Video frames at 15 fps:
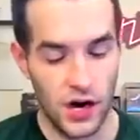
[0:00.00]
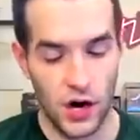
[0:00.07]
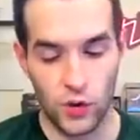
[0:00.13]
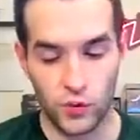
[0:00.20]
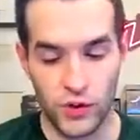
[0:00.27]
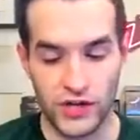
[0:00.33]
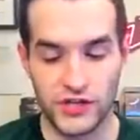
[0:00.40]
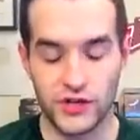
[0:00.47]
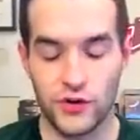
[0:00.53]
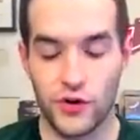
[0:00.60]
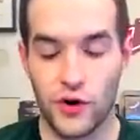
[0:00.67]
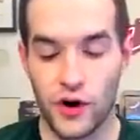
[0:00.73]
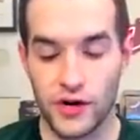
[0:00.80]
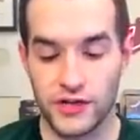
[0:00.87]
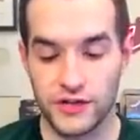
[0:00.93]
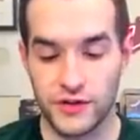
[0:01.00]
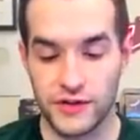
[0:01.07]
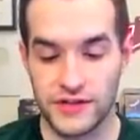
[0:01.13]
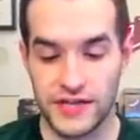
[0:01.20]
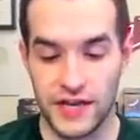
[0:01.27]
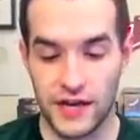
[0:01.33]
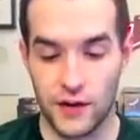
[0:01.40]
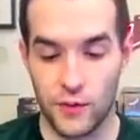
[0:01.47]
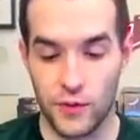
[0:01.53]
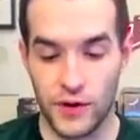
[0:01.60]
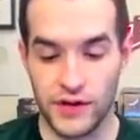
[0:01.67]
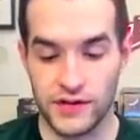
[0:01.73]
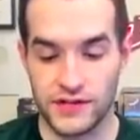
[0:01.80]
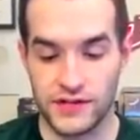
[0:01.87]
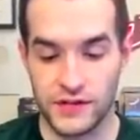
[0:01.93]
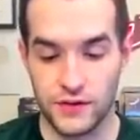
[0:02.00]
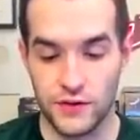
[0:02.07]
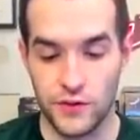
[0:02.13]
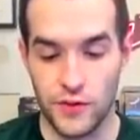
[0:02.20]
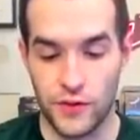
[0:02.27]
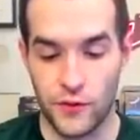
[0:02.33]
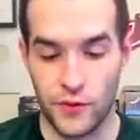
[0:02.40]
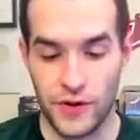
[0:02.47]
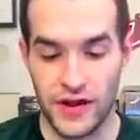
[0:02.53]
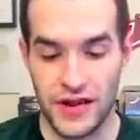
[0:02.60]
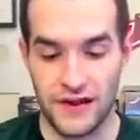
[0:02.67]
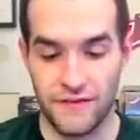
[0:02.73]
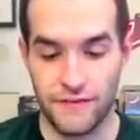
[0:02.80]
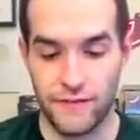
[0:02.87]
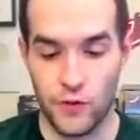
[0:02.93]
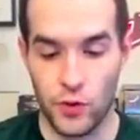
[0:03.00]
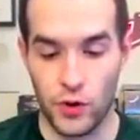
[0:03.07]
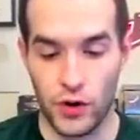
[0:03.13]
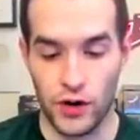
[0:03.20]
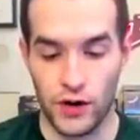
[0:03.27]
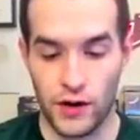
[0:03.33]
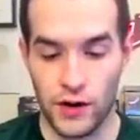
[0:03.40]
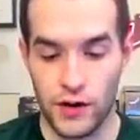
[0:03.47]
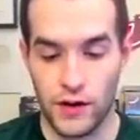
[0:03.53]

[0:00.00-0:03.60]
Original cards, you can tell. 1, 2, 3, 4.